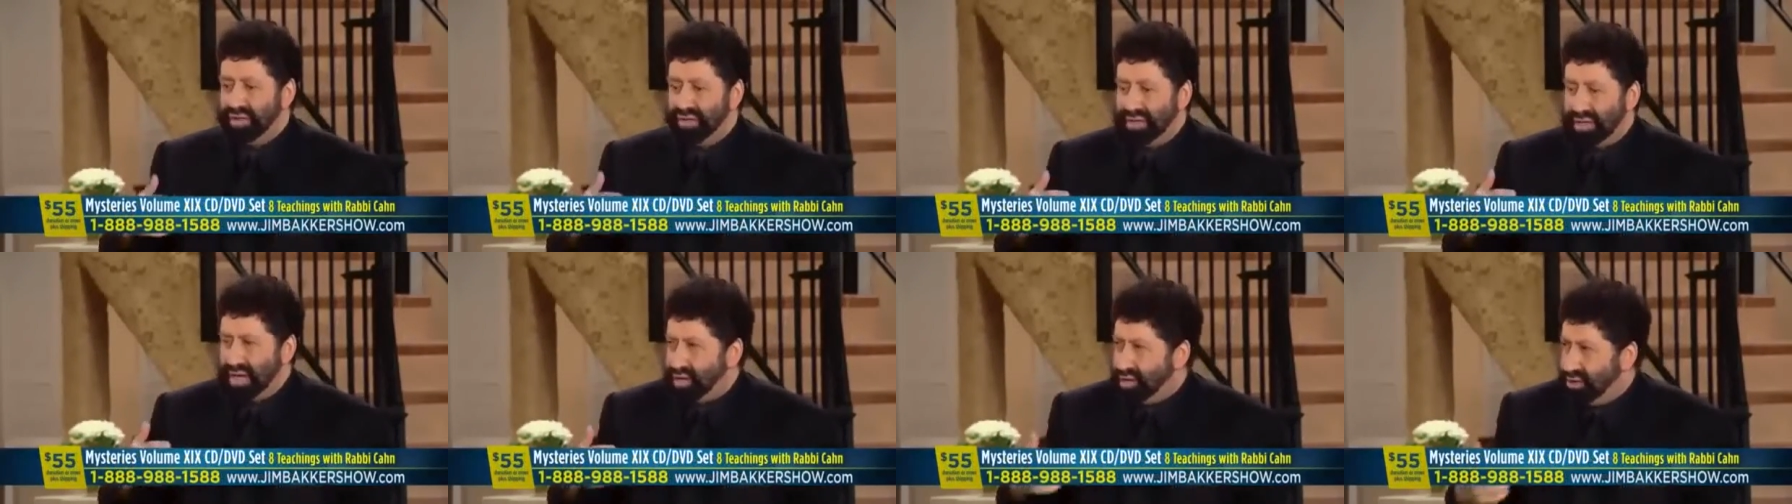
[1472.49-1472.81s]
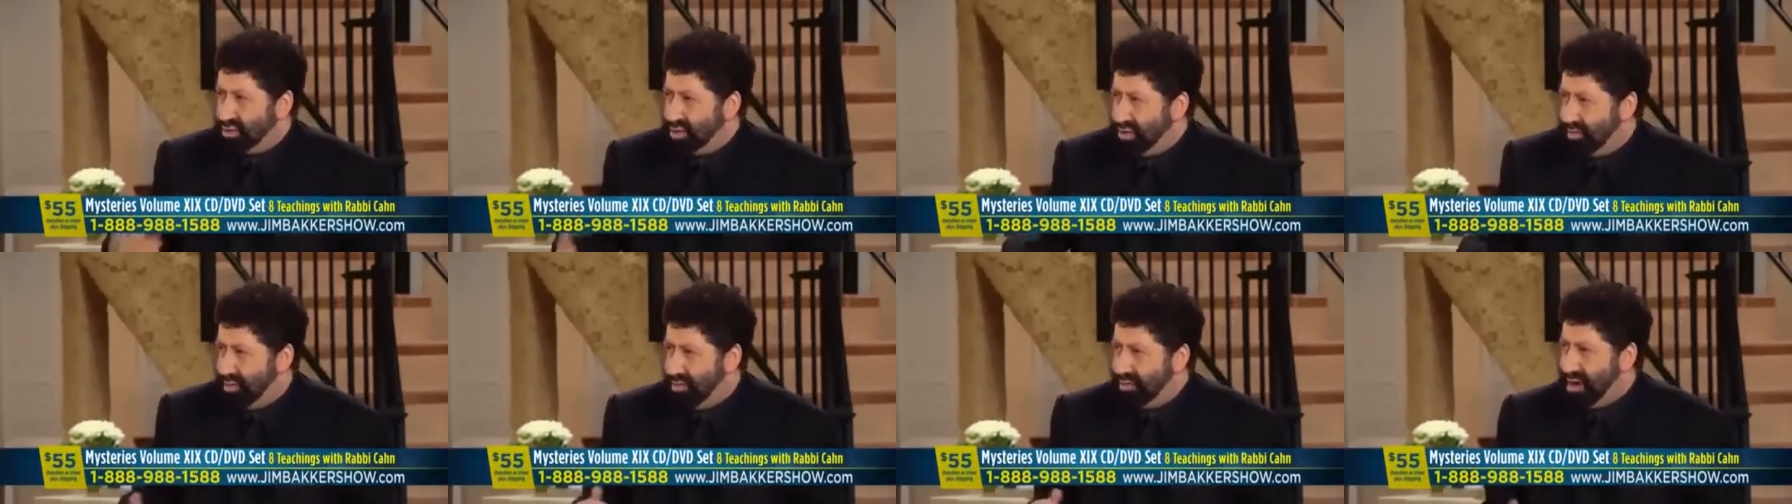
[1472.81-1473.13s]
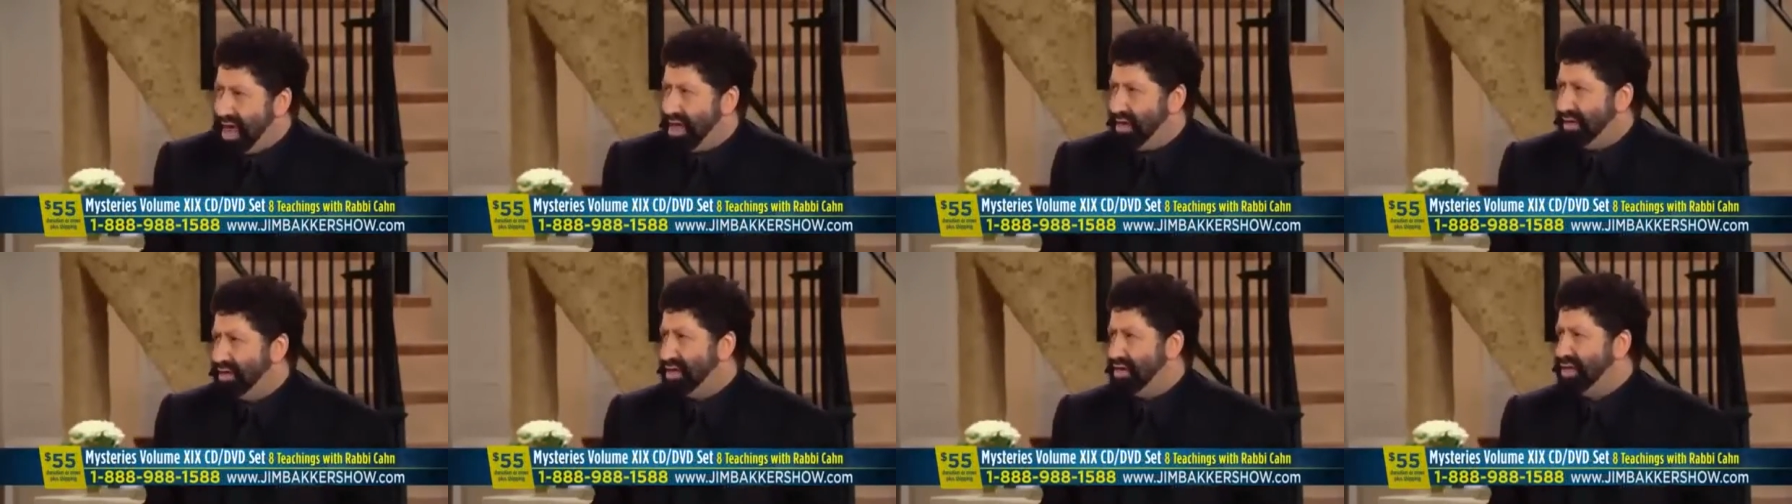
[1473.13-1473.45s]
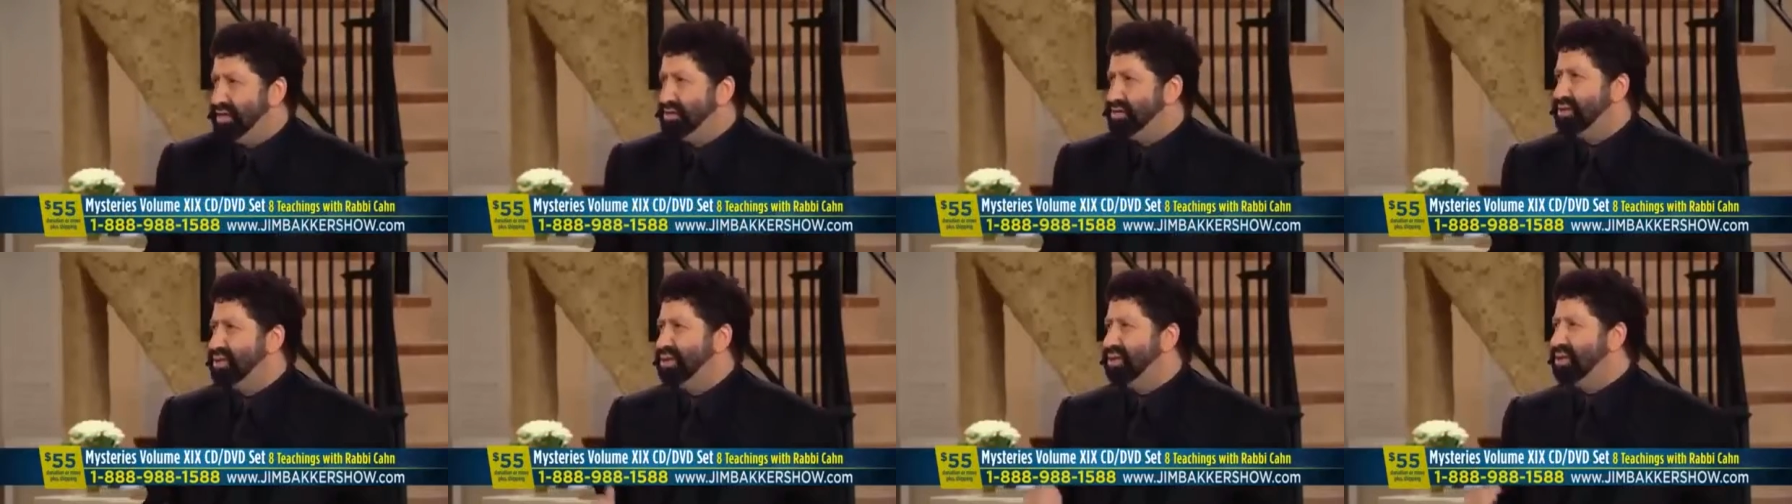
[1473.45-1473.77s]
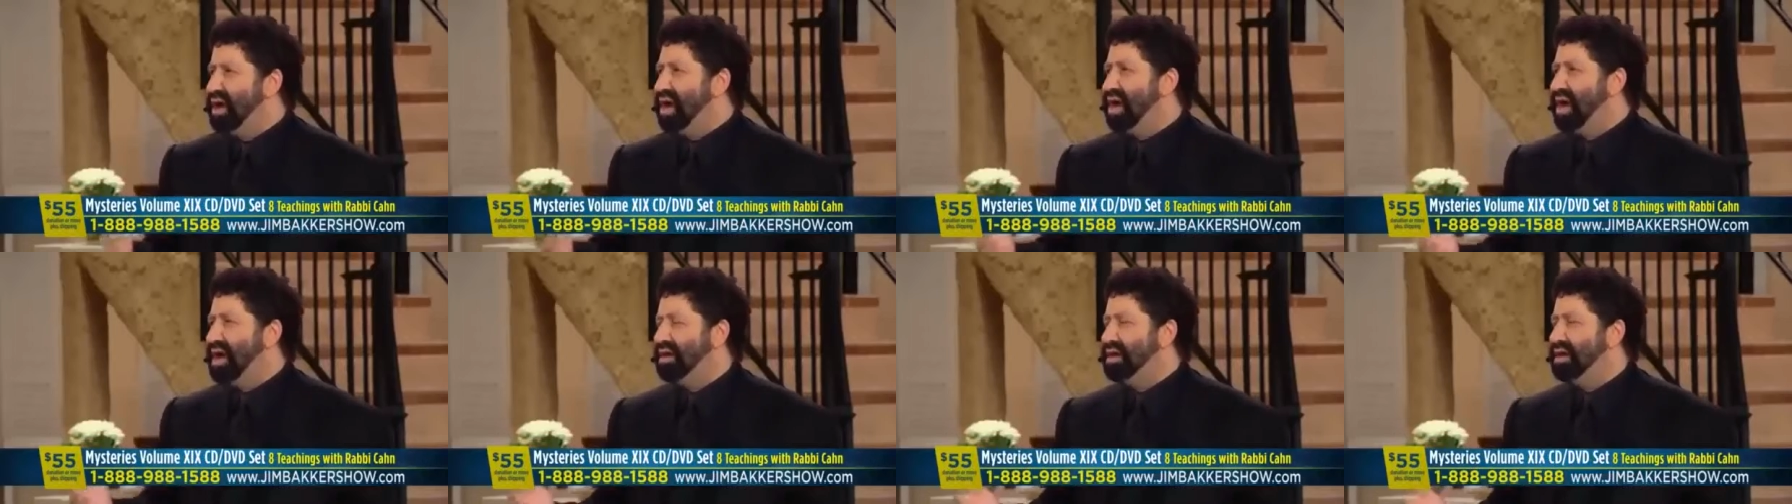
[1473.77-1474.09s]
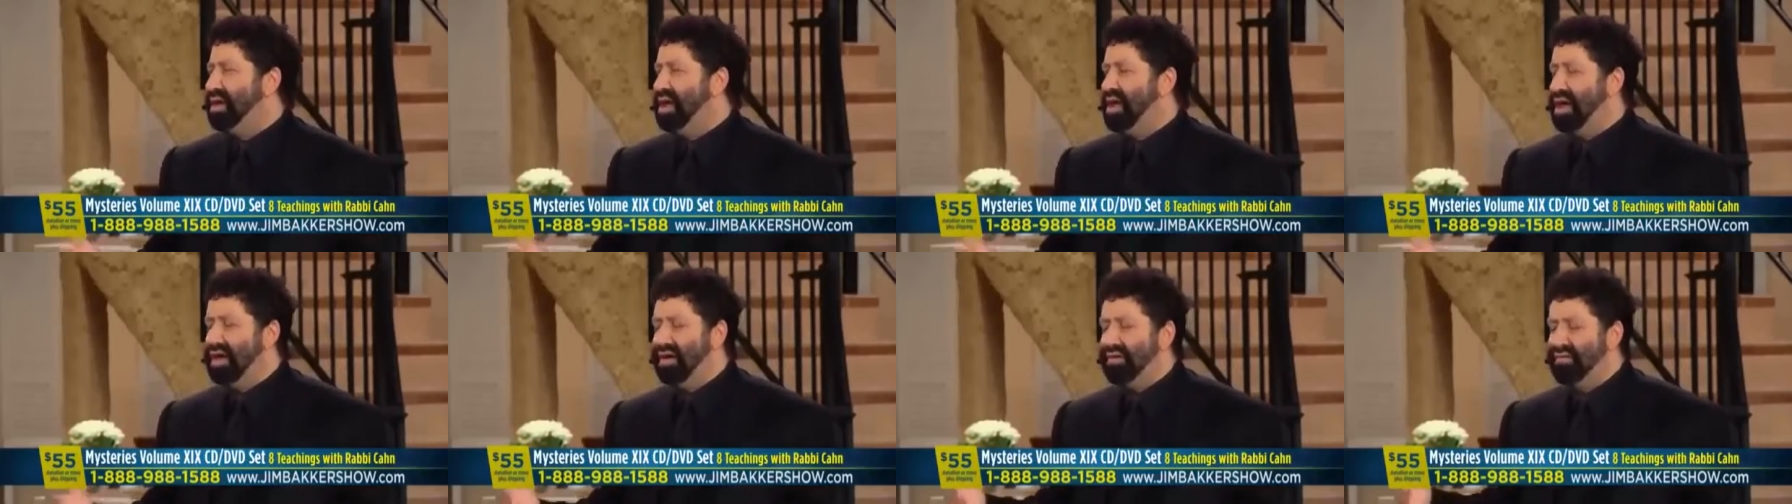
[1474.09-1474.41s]
sexual immorality. He's the
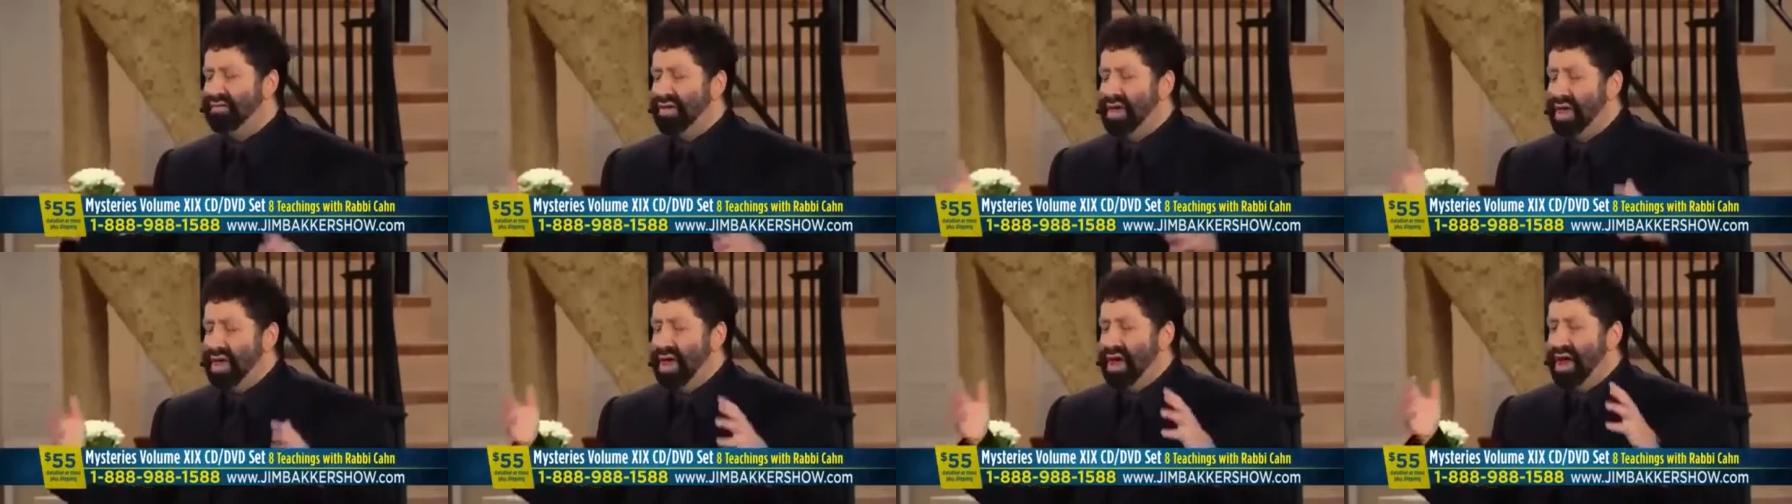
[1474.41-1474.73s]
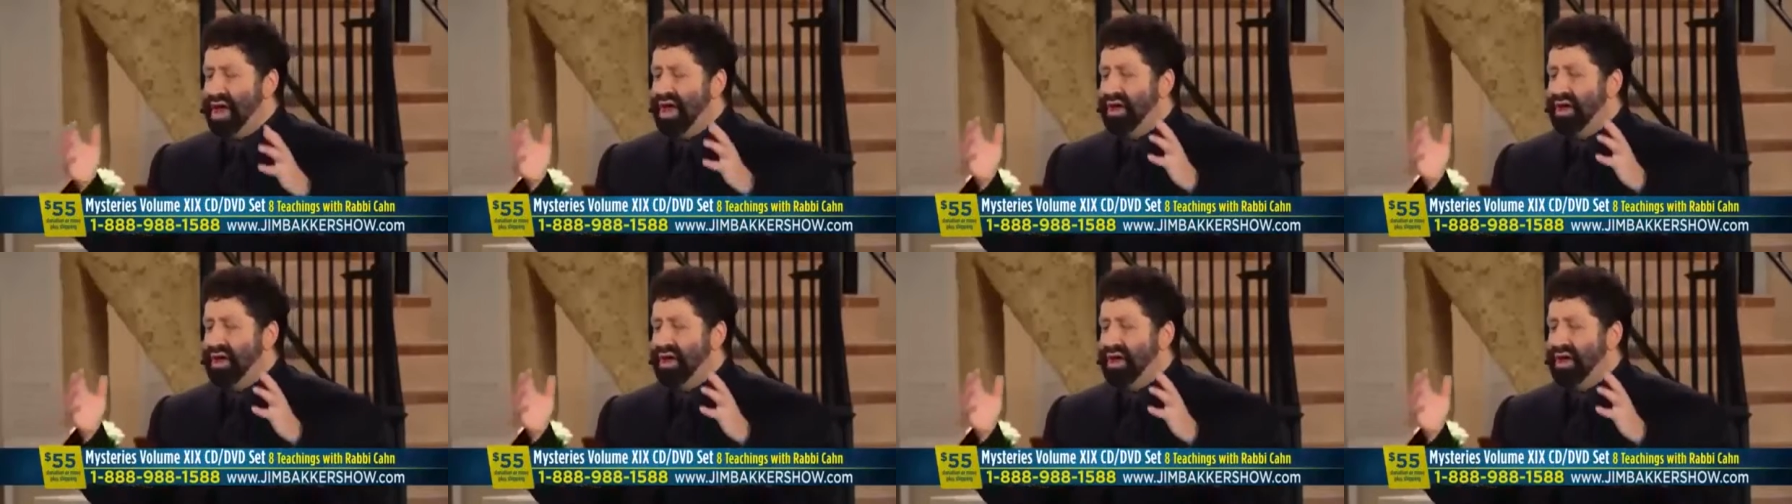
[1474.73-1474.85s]
god of